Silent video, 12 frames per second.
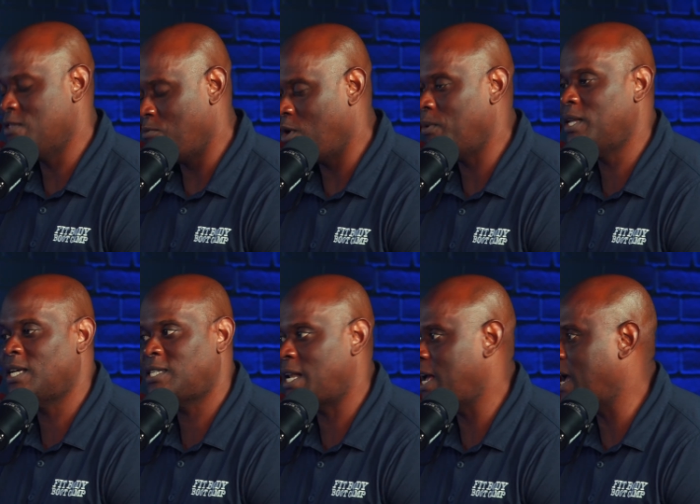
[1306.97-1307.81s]
the moment. I
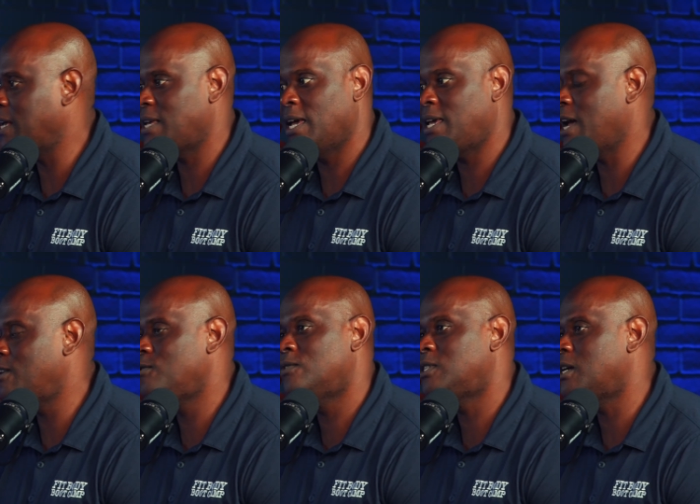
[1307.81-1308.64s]
said, I, I, I can't
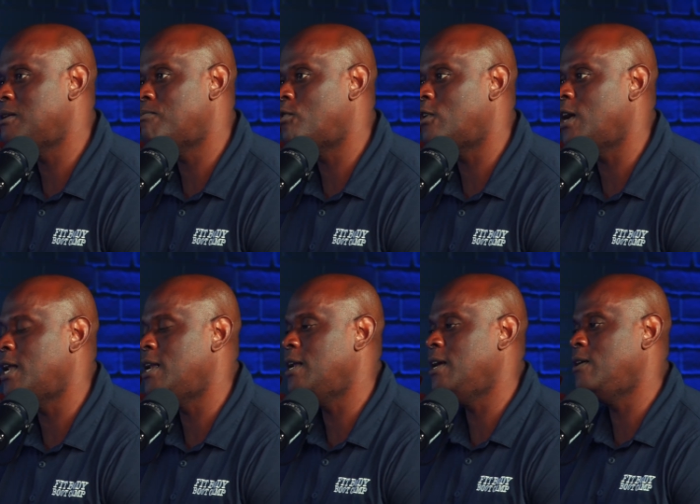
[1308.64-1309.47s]
do this anymore.
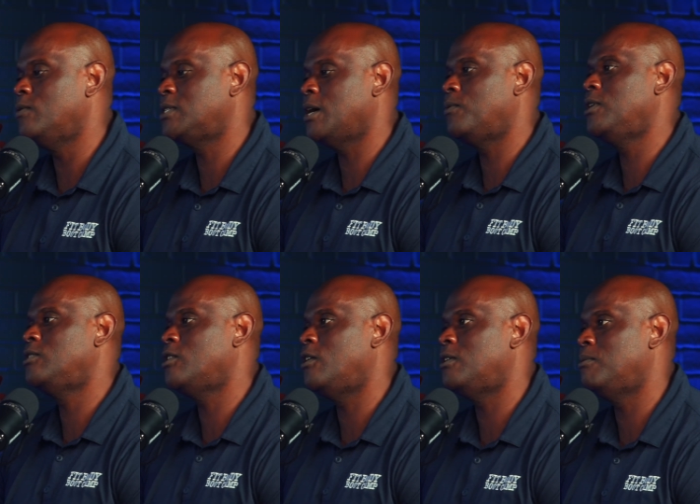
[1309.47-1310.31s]
And he was like, What are you
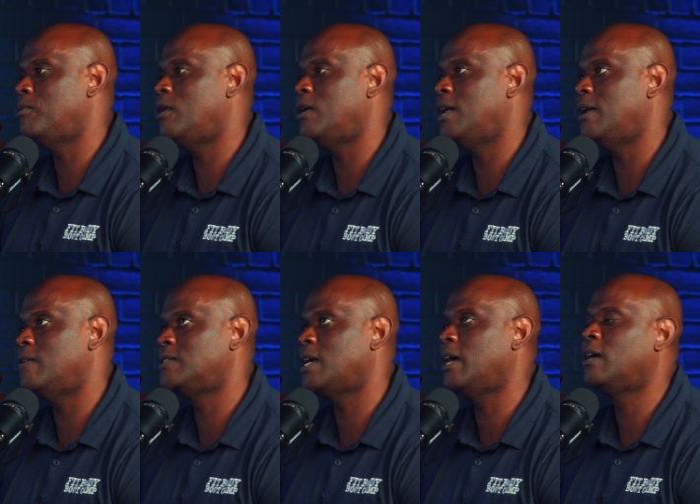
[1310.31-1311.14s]
talking about? And I
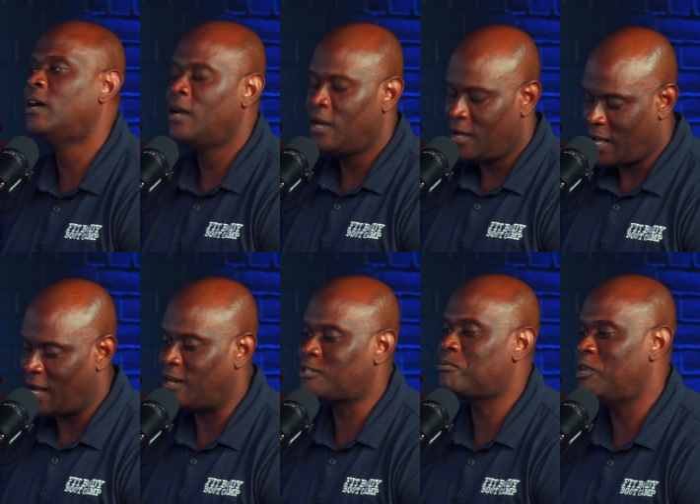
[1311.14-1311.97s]
was like,
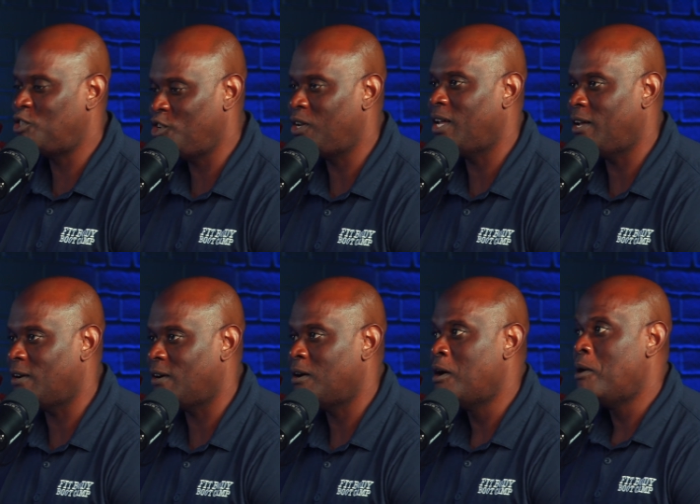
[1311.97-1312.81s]
I'll explain to you
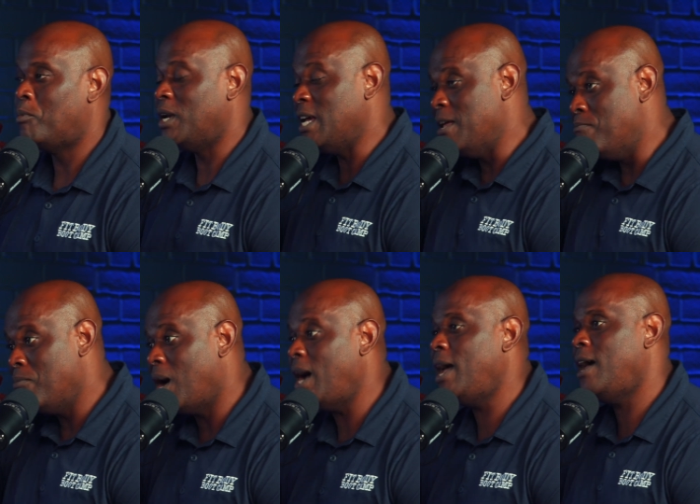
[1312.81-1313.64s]
later. But in
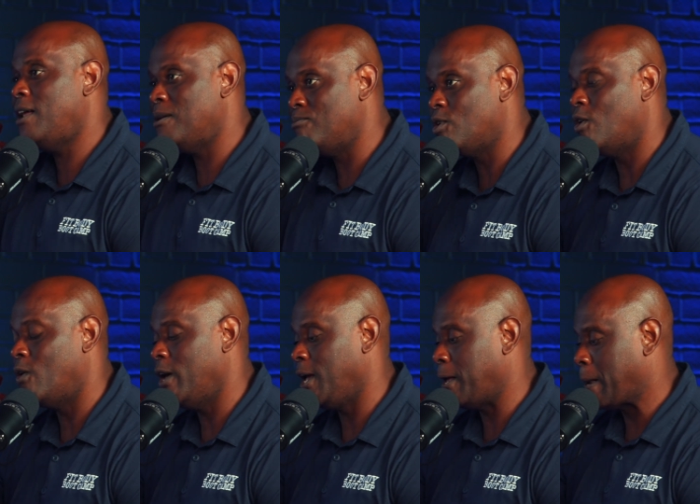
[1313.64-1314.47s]
my head, I'm
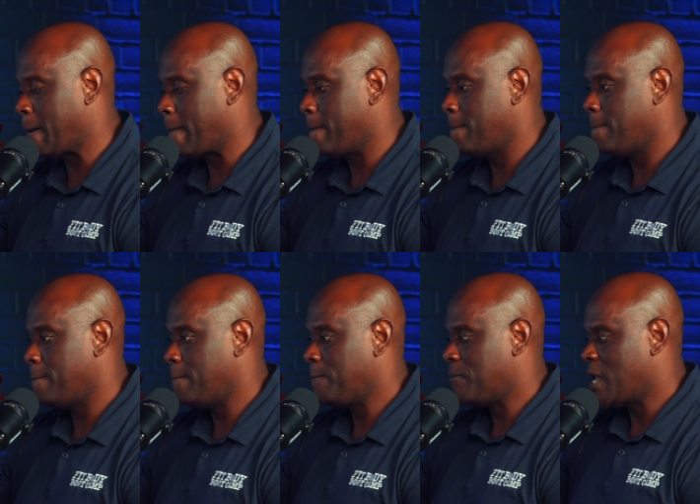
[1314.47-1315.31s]
going,
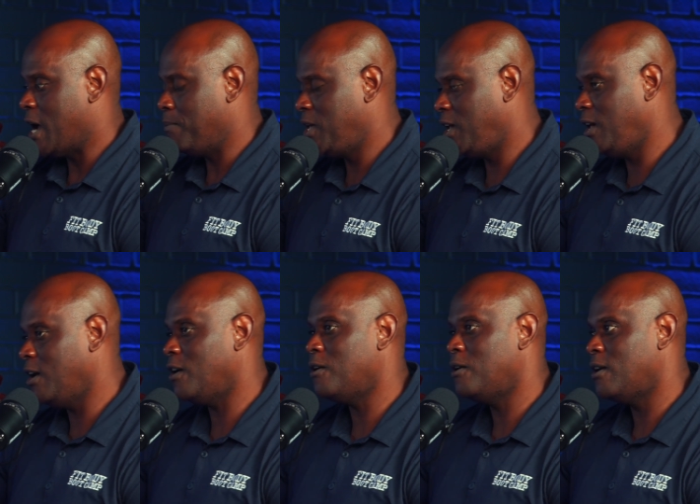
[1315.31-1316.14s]
I'm
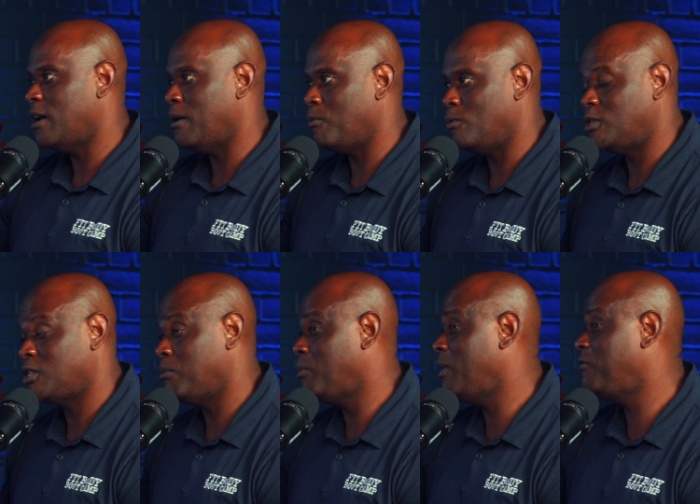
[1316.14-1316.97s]
here with
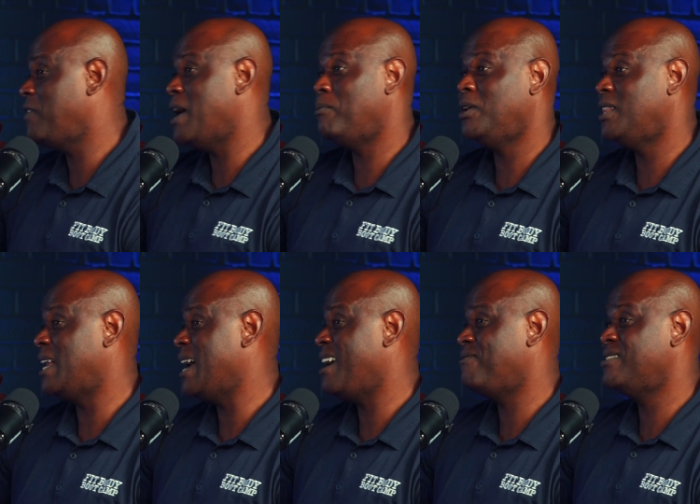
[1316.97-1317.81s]
some of my family that
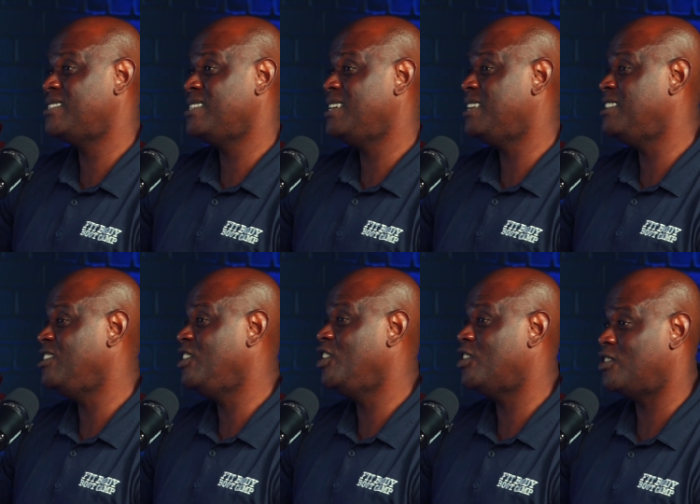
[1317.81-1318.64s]
I haven't seen in
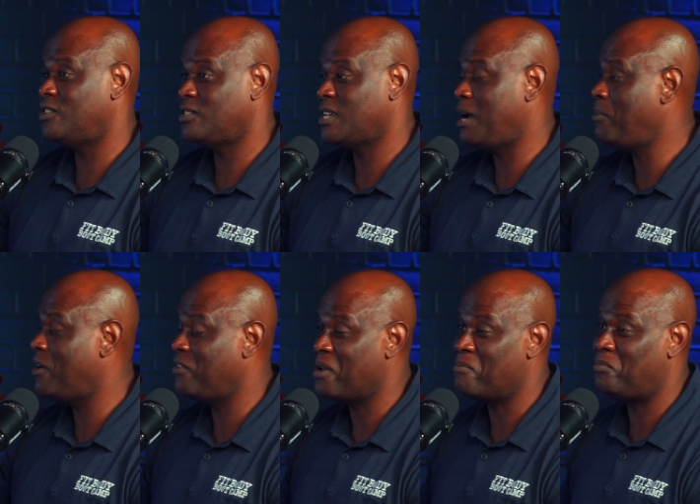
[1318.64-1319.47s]
years. I'm
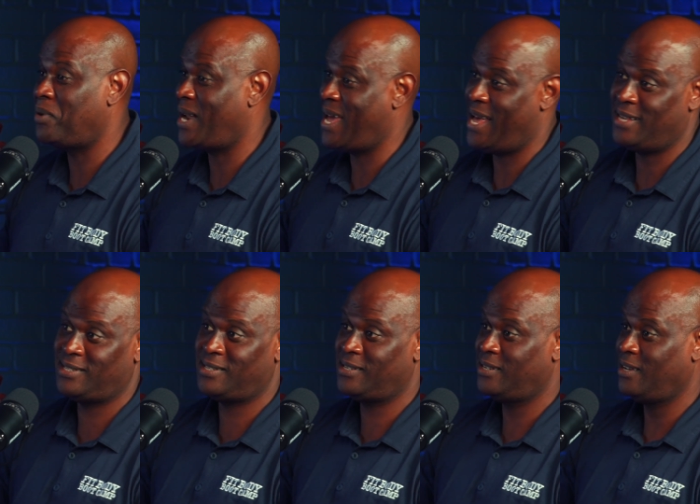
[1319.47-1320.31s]
having a
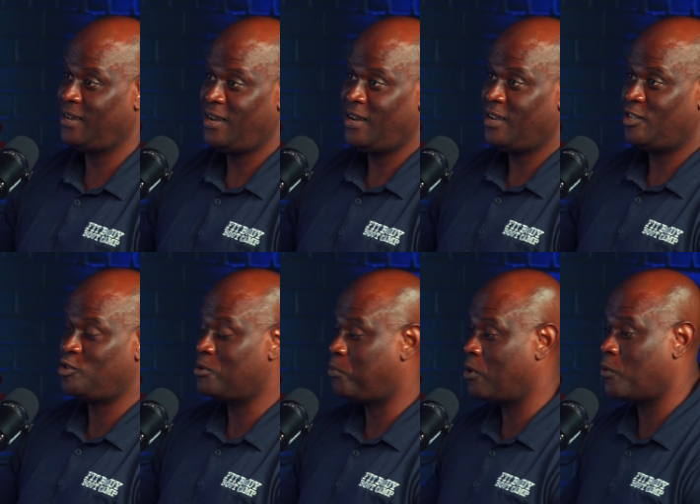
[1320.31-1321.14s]
blast mm-hmm. to
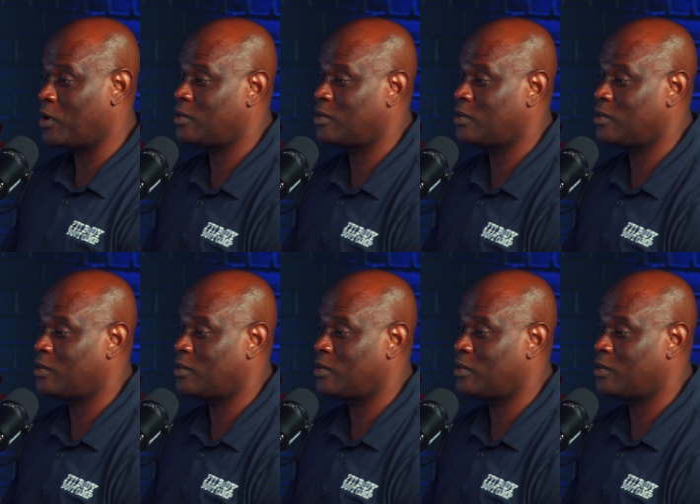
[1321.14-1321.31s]
the point where,